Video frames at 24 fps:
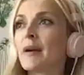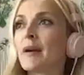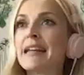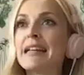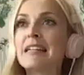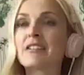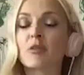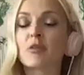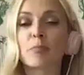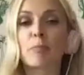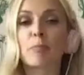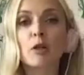We
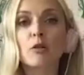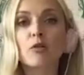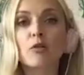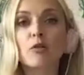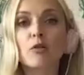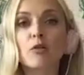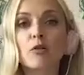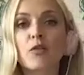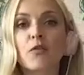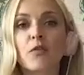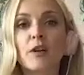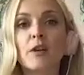need to pull
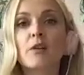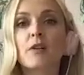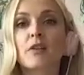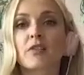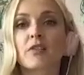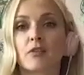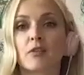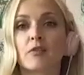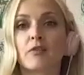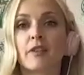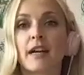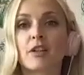
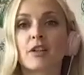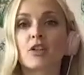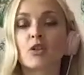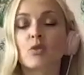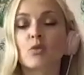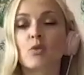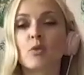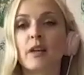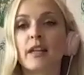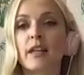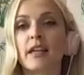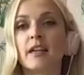focus on that,
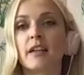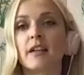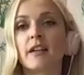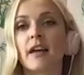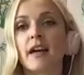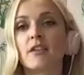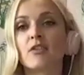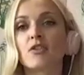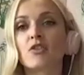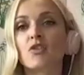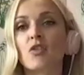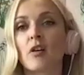surely, and
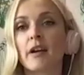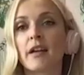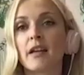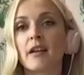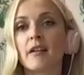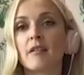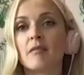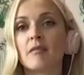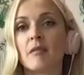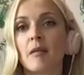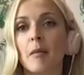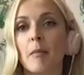try
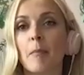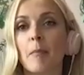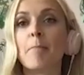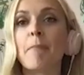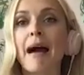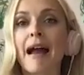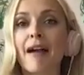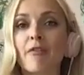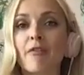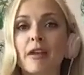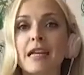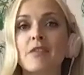and
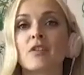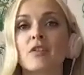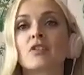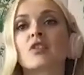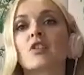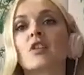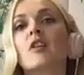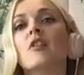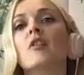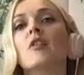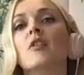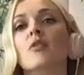marry the
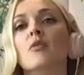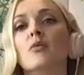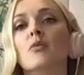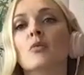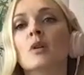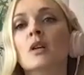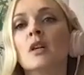two